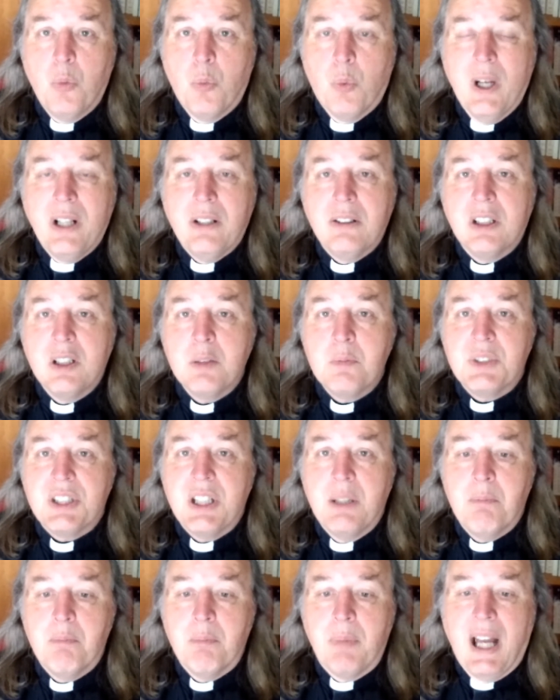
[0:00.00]
welcomes
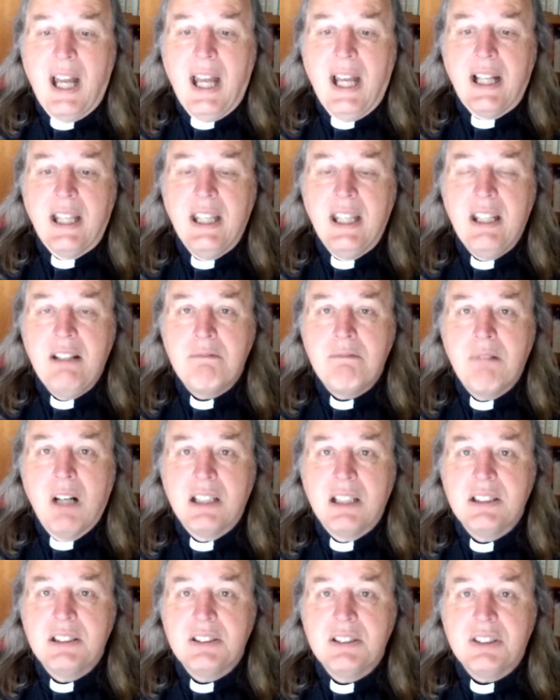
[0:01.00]
him back, he
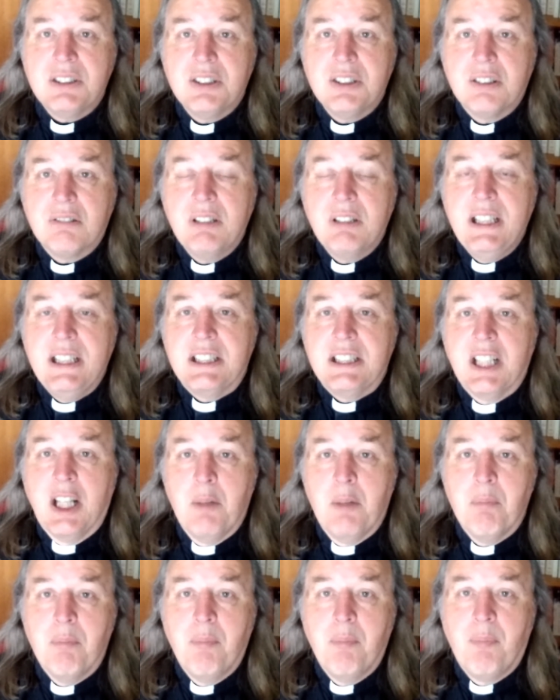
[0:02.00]
runs to greet
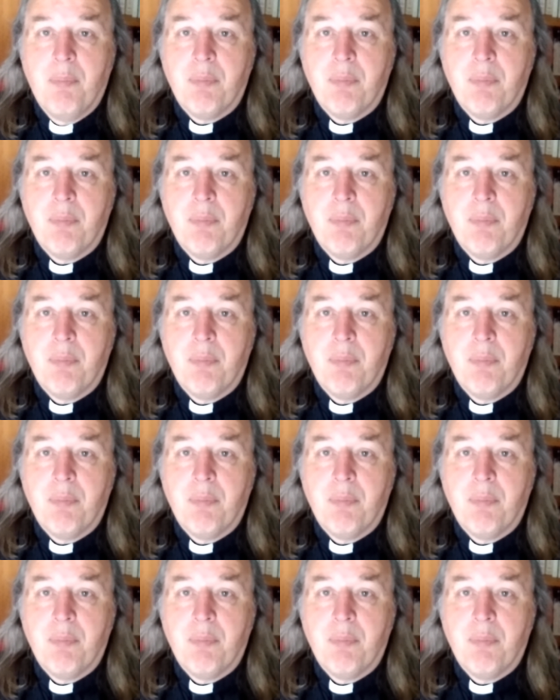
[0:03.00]
him.